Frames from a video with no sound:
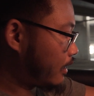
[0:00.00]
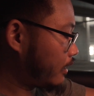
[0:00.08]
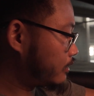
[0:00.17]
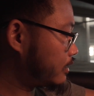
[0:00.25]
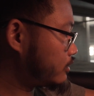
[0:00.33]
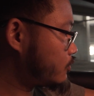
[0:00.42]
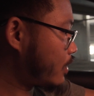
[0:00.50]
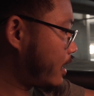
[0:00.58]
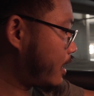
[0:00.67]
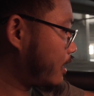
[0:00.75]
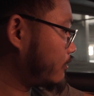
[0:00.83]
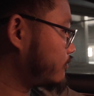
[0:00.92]
And then you
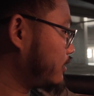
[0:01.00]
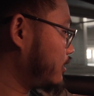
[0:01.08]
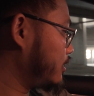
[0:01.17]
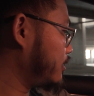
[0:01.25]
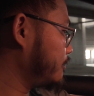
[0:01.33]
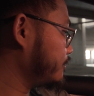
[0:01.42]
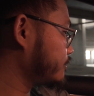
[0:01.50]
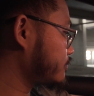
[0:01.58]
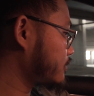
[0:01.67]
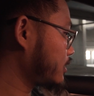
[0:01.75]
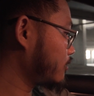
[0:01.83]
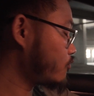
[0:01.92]
have
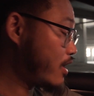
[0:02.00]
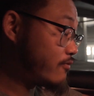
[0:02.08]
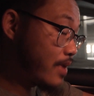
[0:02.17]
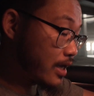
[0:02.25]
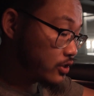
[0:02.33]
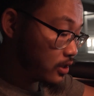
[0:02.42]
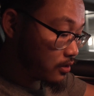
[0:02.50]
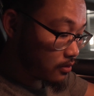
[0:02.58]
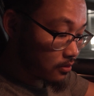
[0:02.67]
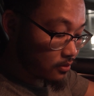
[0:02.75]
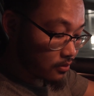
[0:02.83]
rev matching.